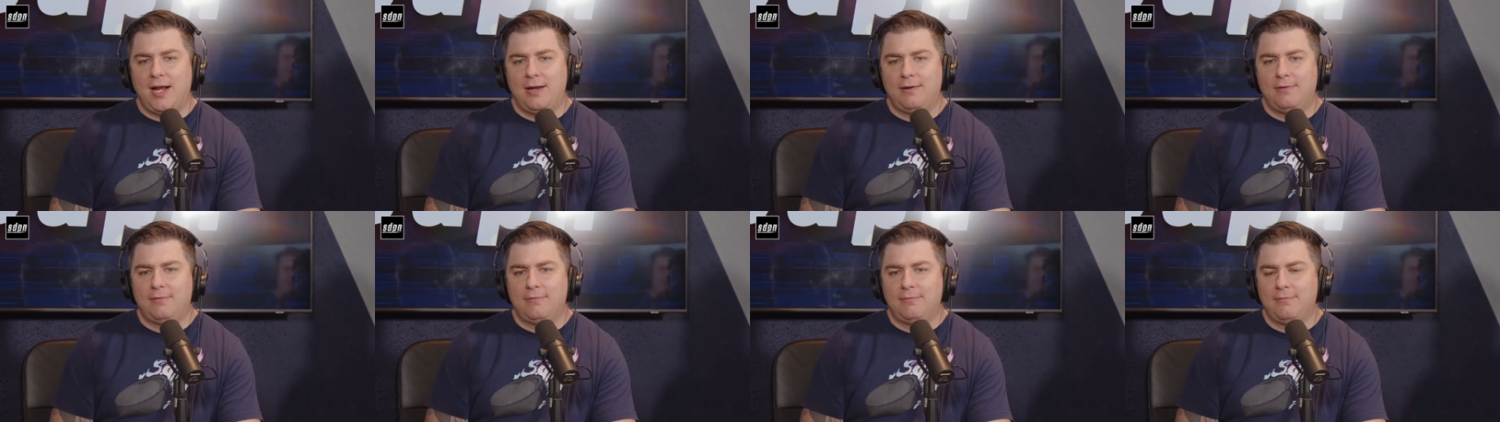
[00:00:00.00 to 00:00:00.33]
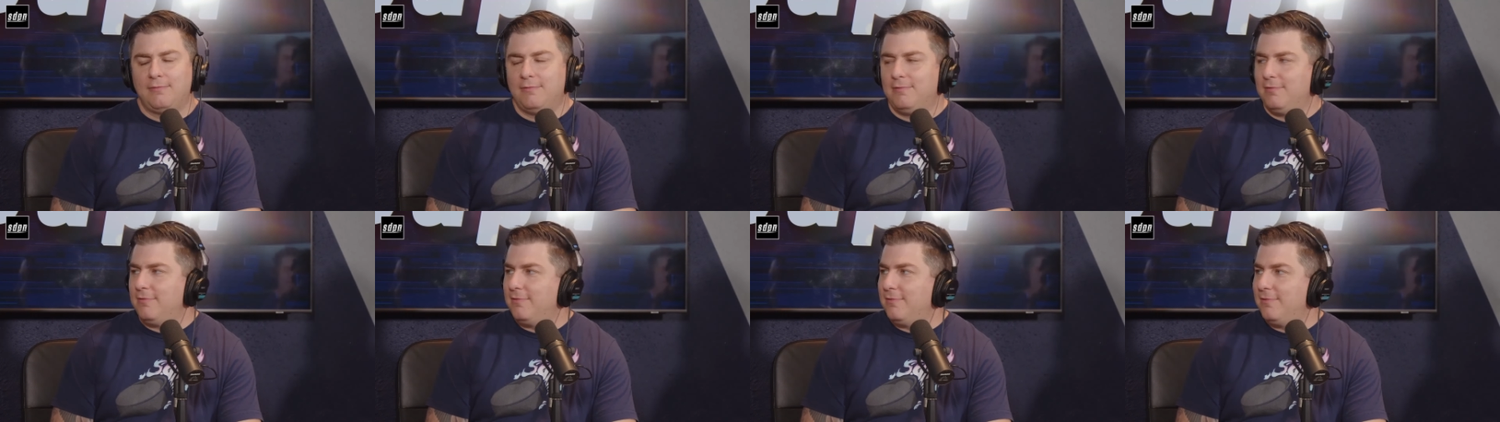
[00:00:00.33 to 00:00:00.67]
I think
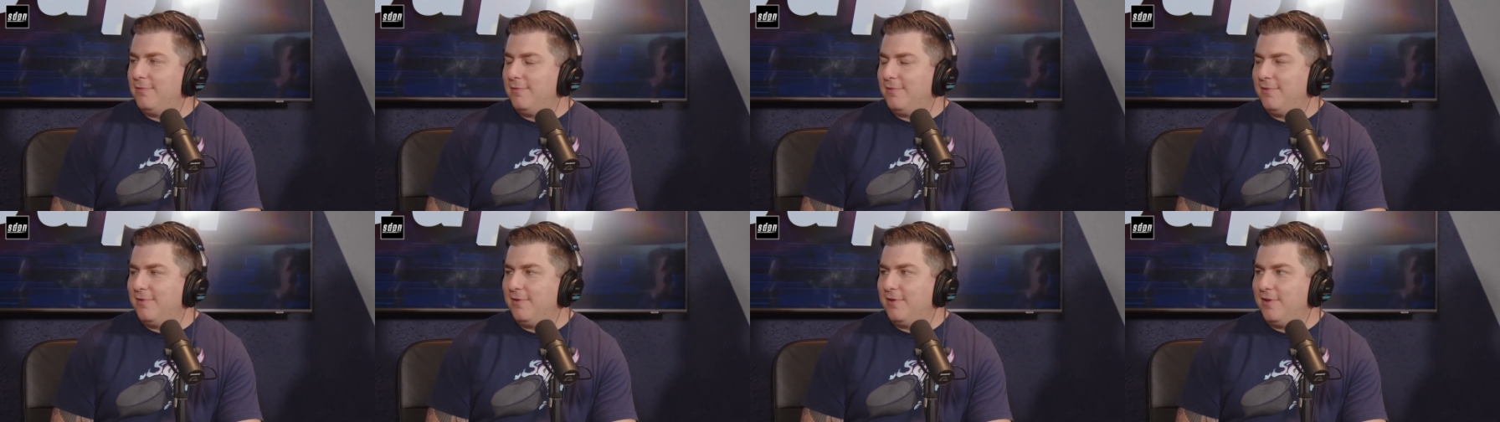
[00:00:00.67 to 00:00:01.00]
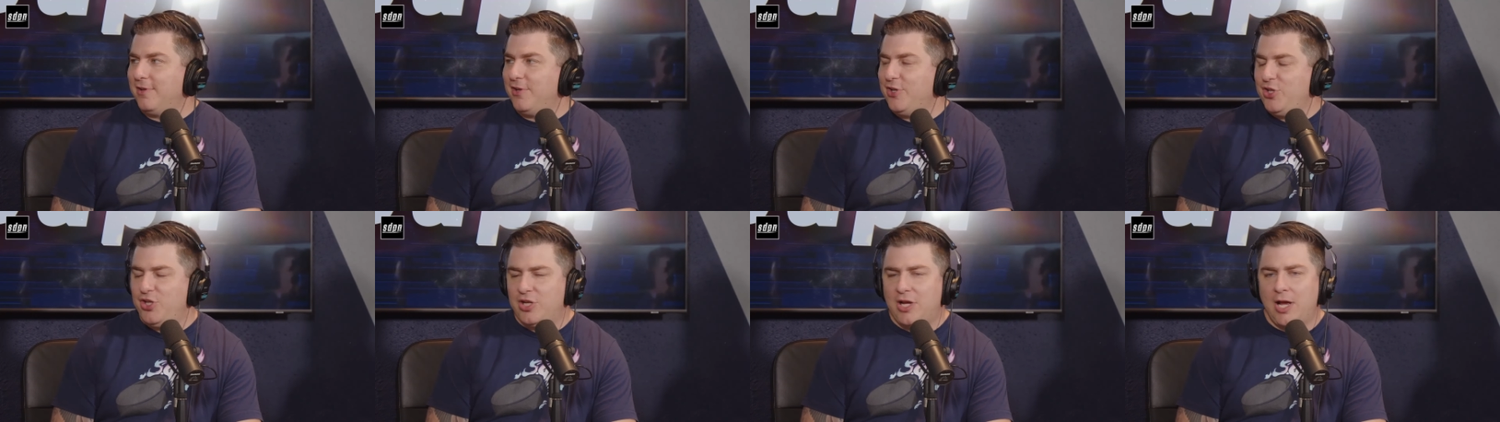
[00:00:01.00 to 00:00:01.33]
that's pretty
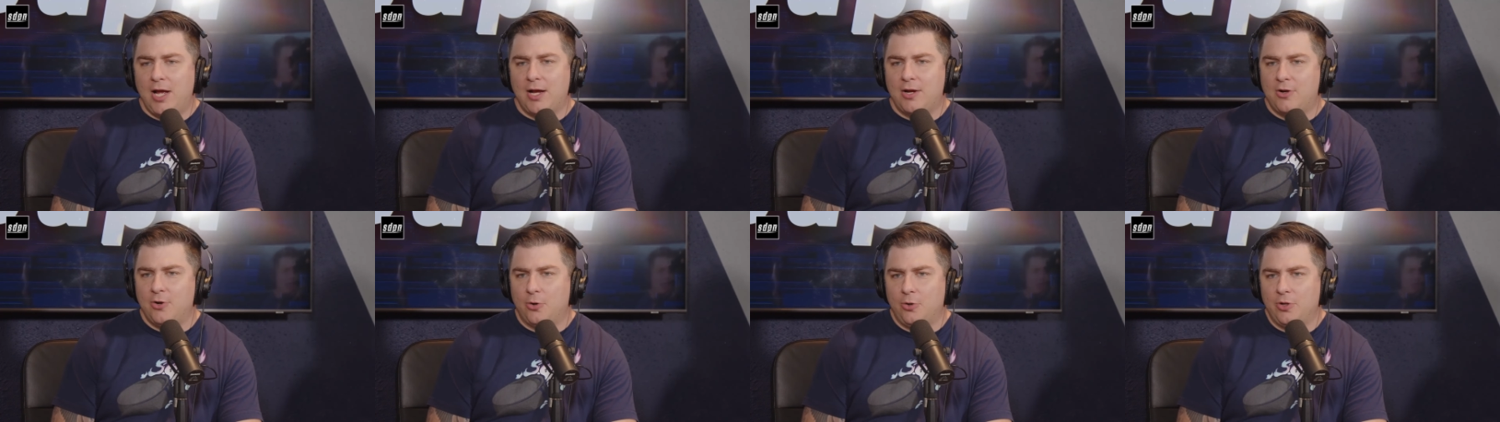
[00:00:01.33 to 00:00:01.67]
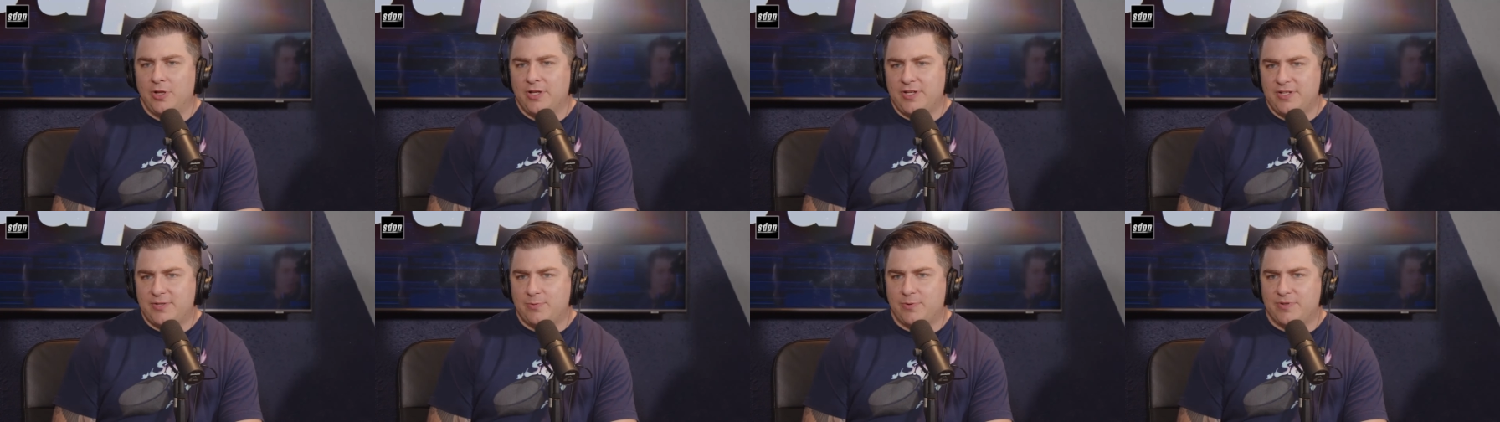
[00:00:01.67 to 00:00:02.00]
good. You got
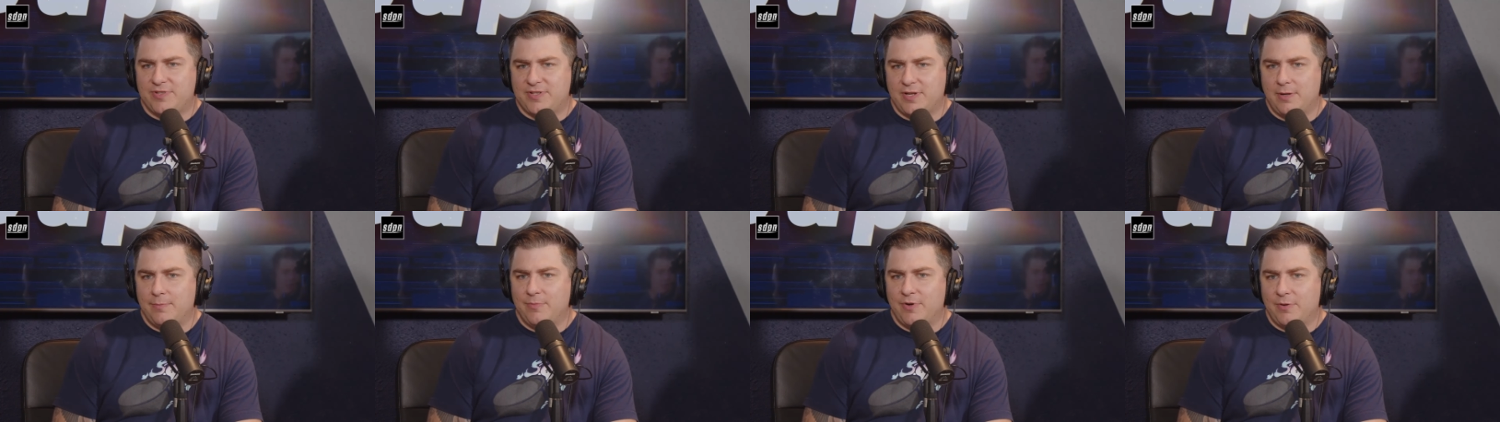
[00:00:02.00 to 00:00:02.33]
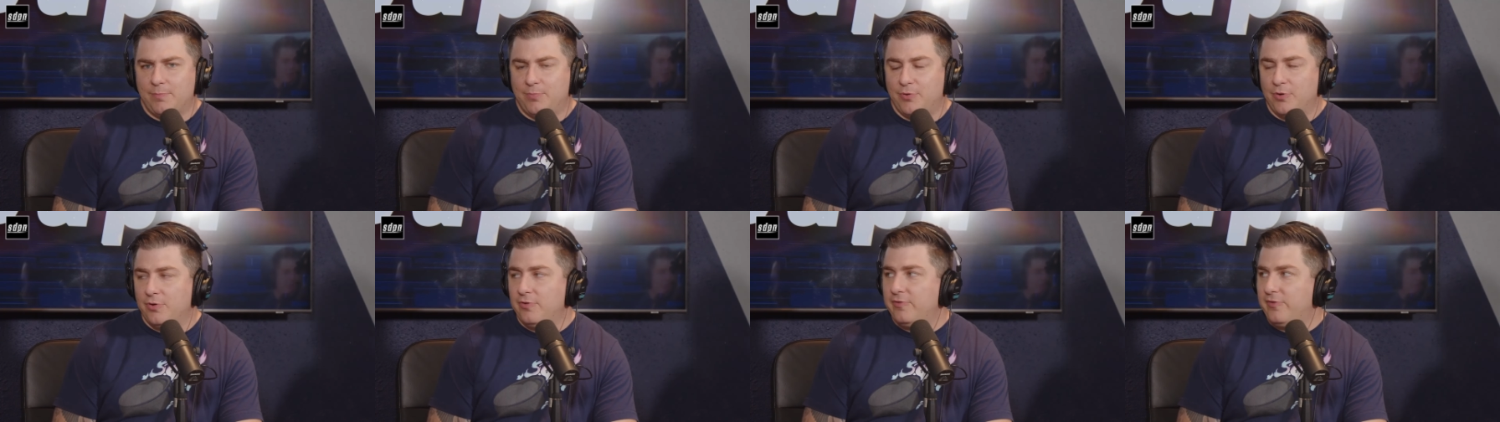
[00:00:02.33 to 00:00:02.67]
goalies with something to
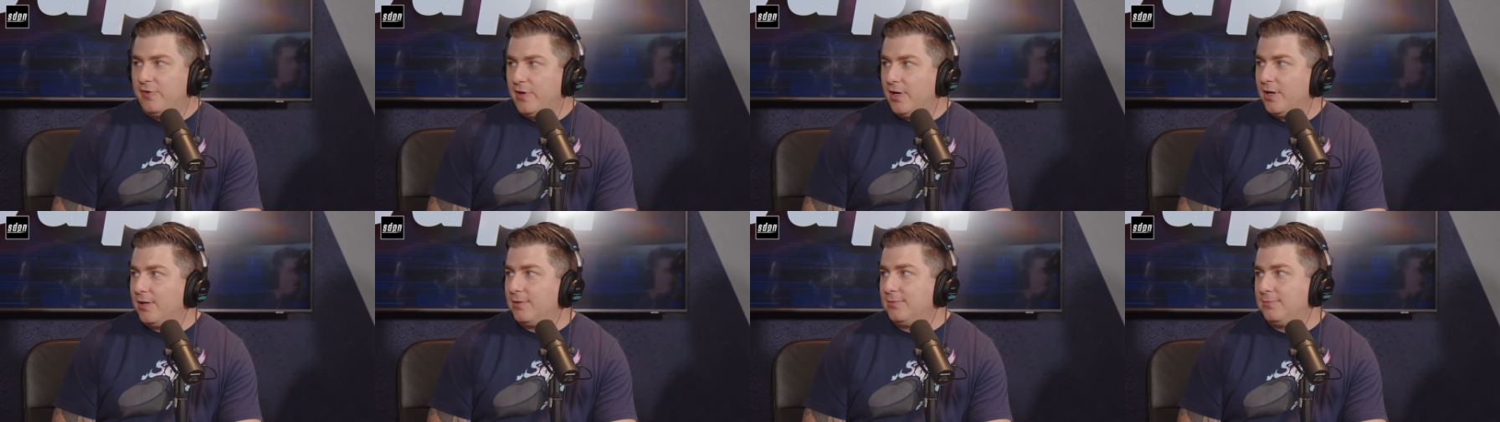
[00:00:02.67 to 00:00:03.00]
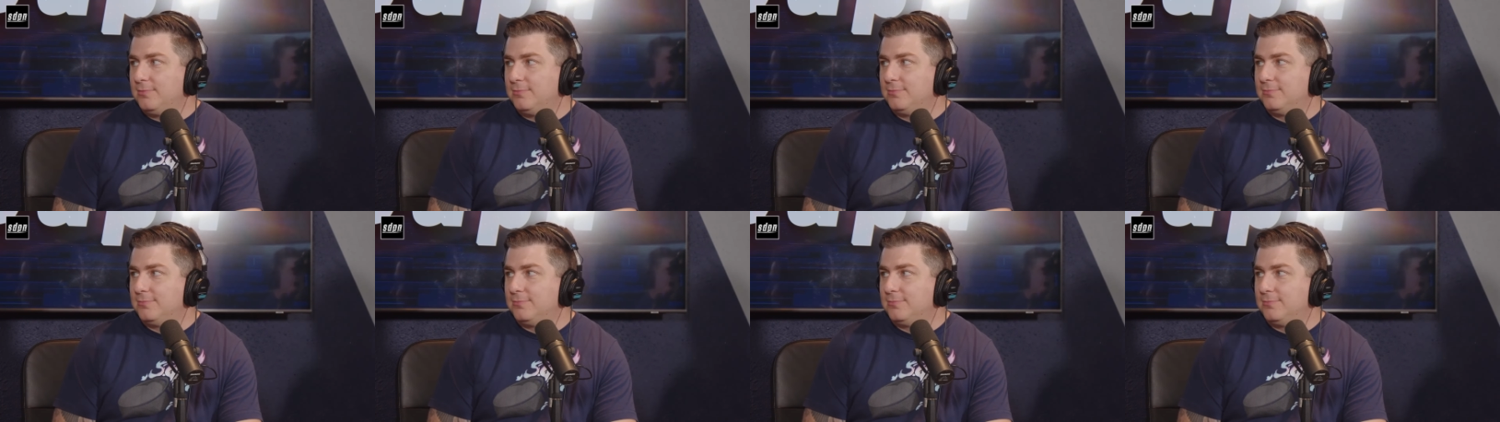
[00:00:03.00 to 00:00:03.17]
prove here.